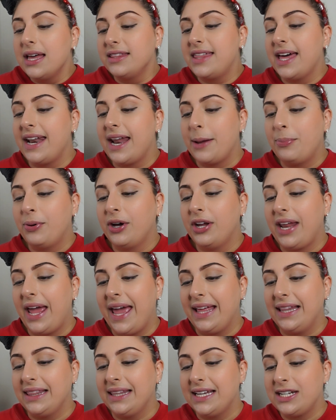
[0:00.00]
Then I put
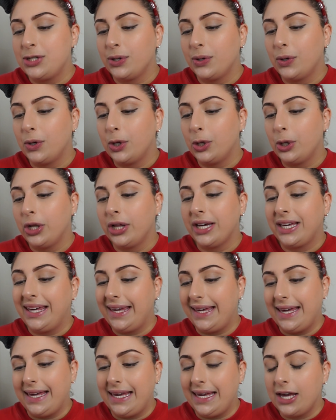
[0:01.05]
a little
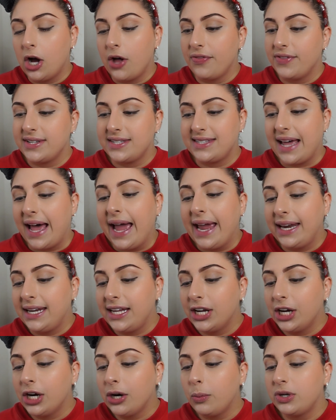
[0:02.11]
key on the side
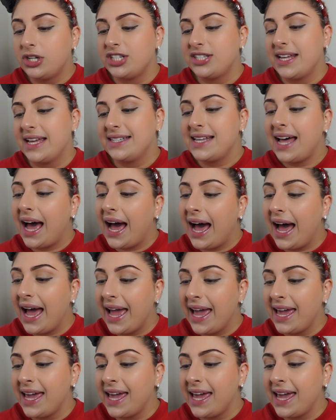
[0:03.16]
here which says hi,